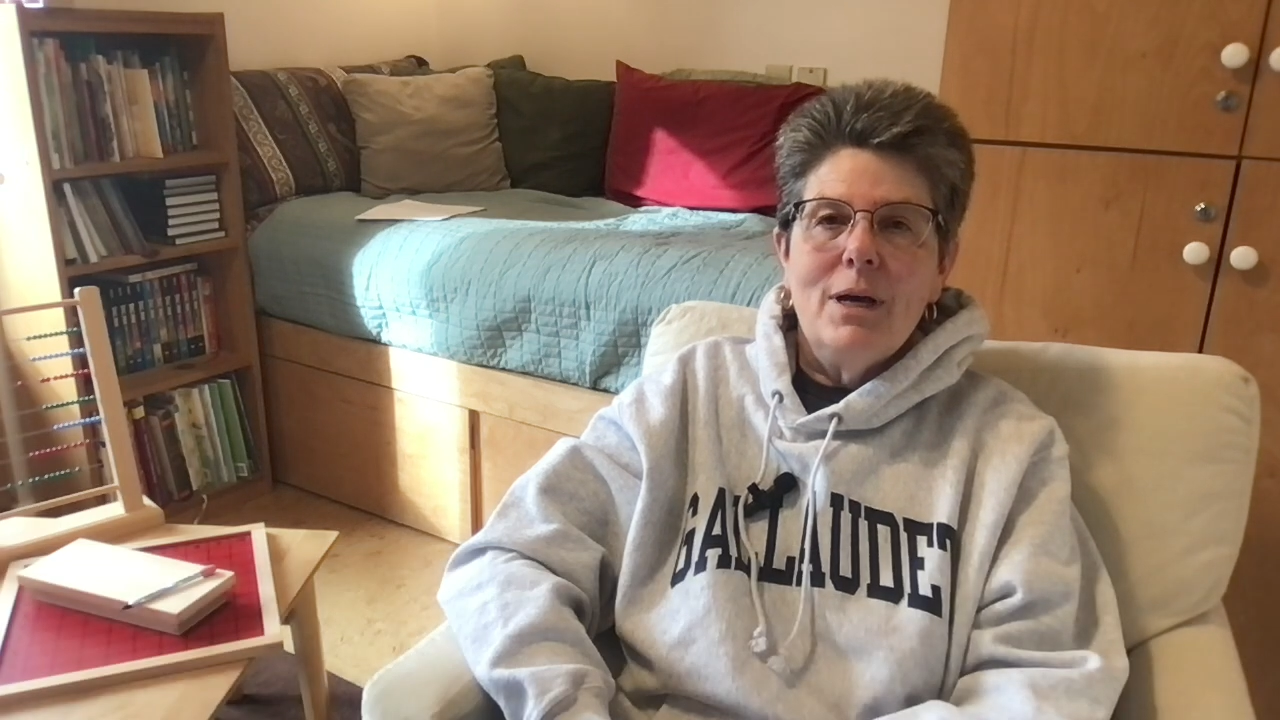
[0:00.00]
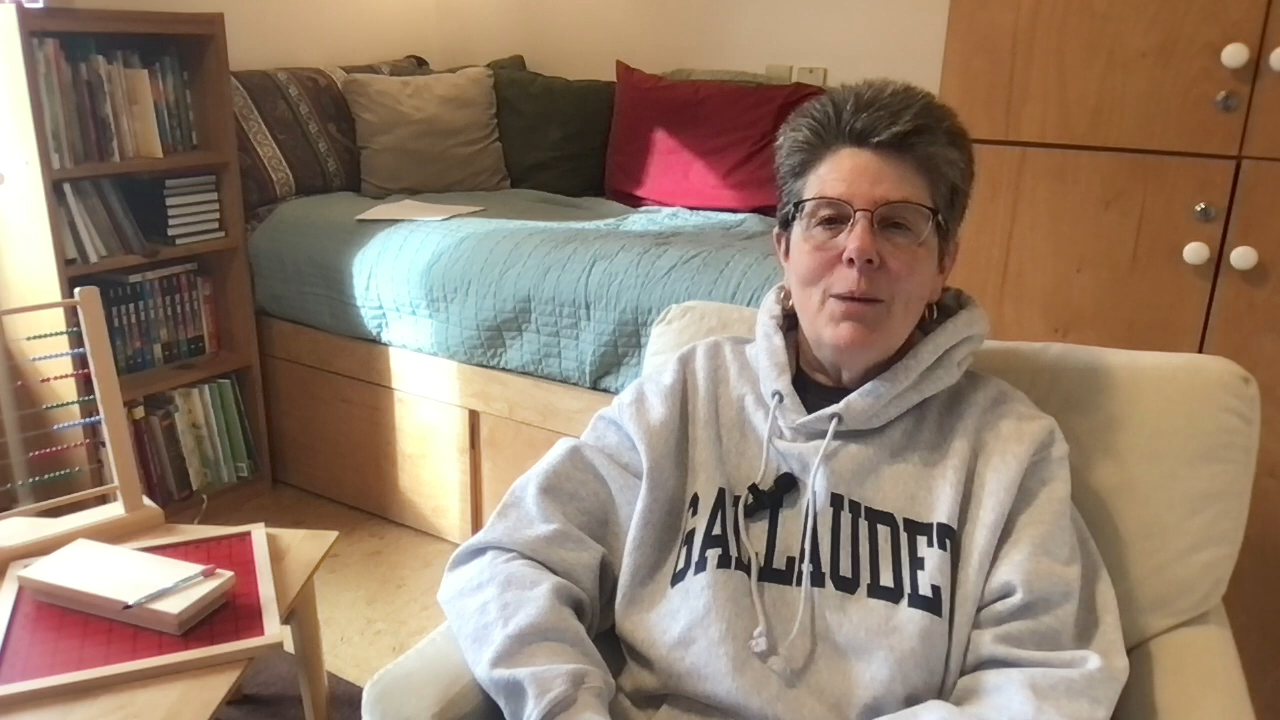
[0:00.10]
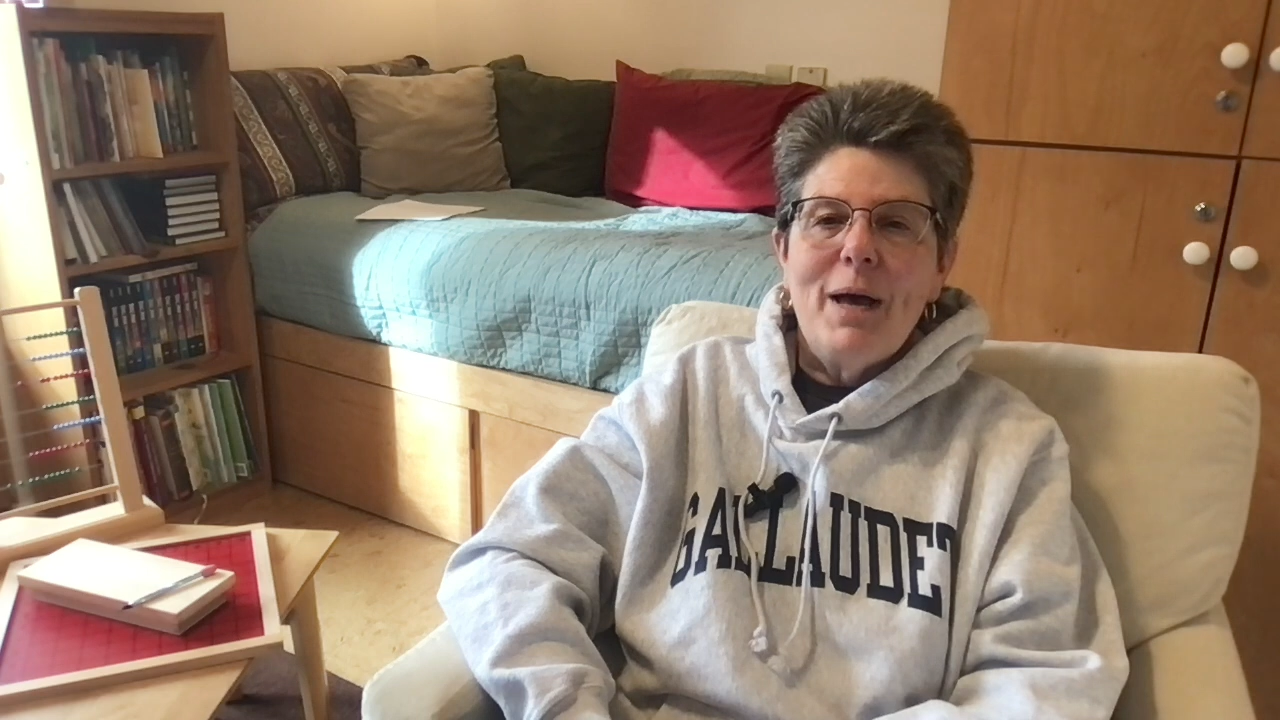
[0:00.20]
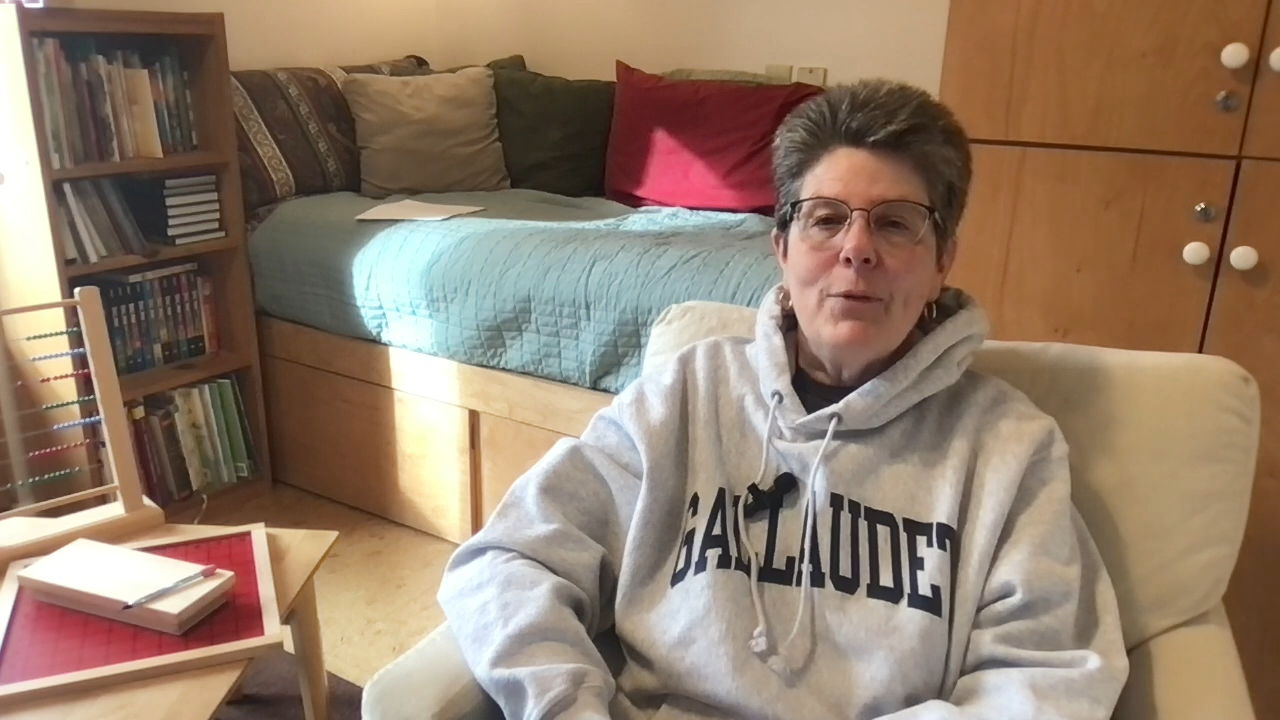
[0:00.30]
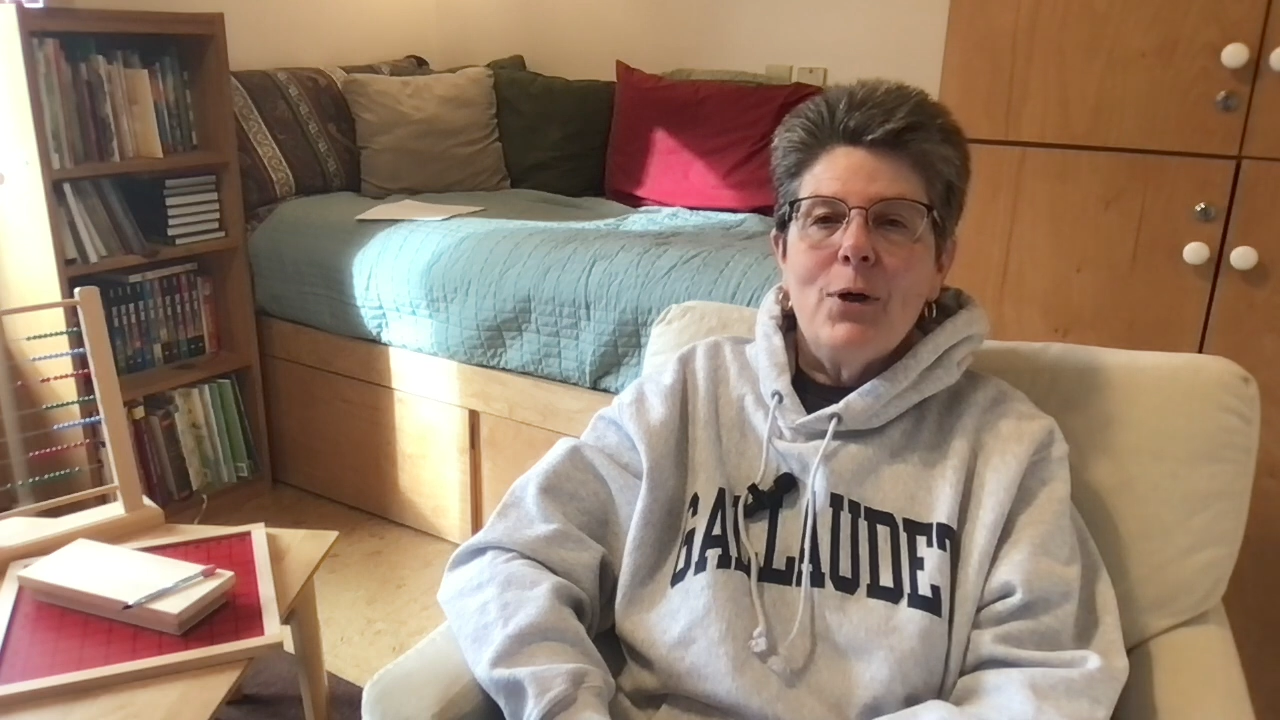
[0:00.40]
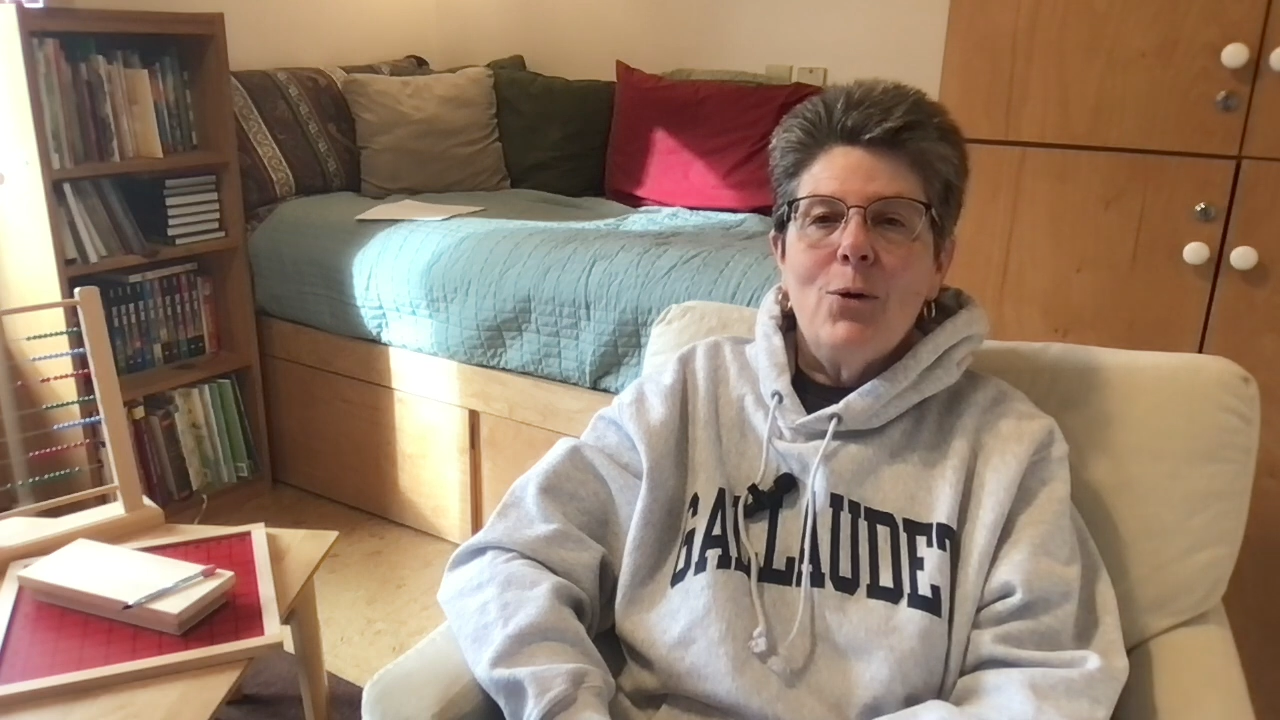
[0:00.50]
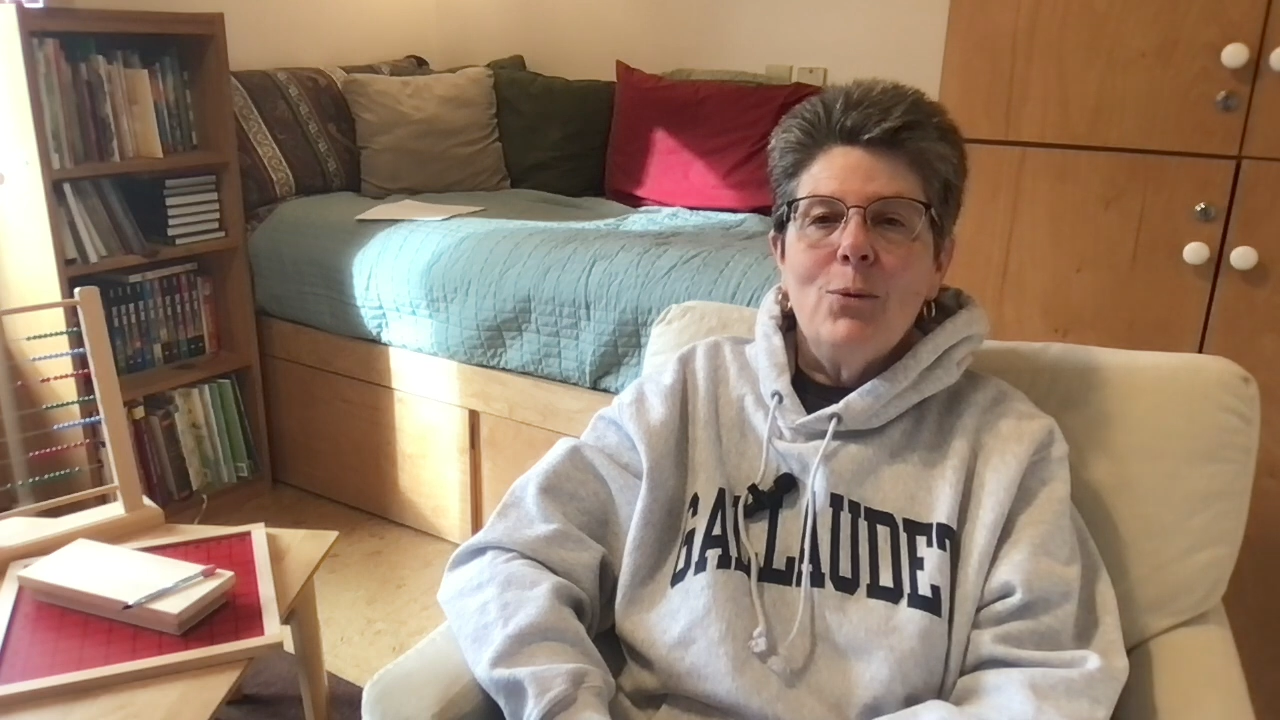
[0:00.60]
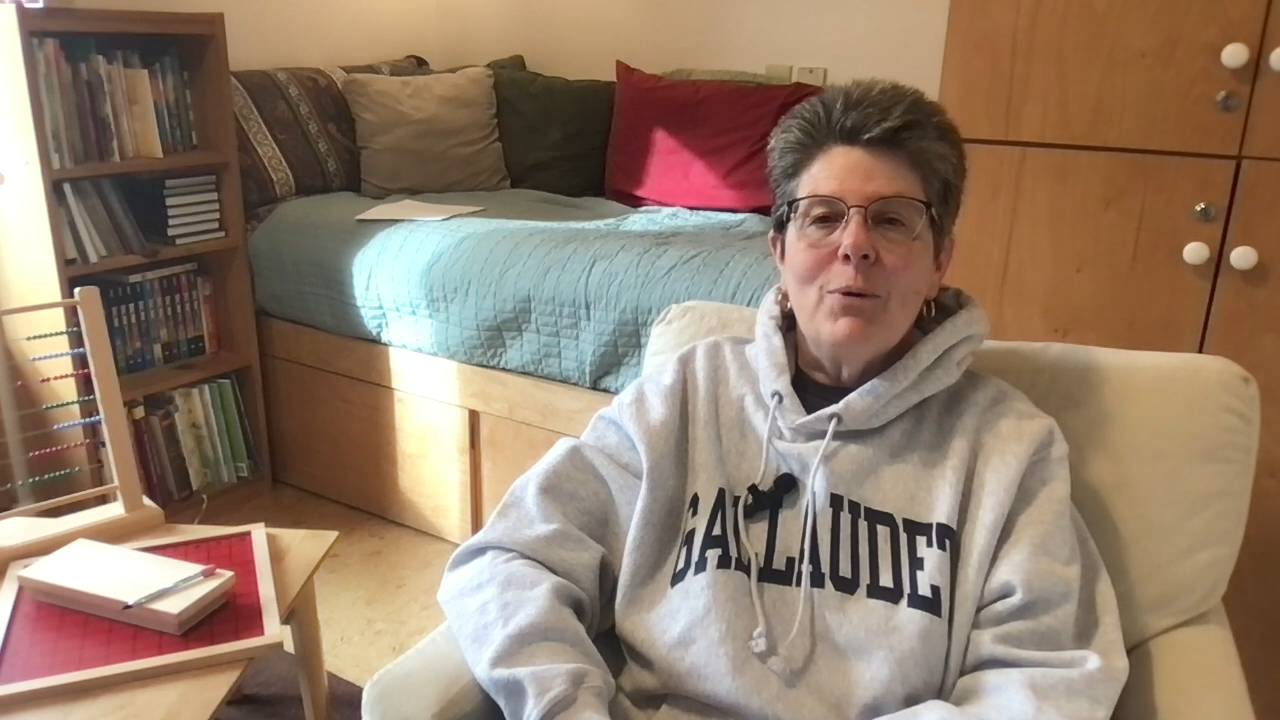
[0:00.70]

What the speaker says: about the whole